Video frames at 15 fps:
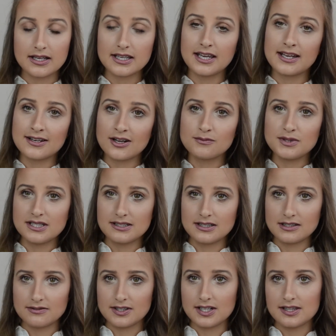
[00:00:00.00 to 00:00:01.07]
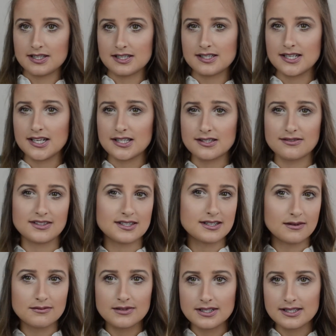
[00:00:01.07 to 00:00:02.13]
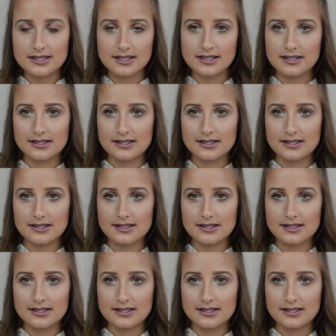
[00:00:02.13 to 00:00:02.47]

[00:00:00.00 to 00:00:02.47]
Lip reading: cannot be delivered in the States. For some reason,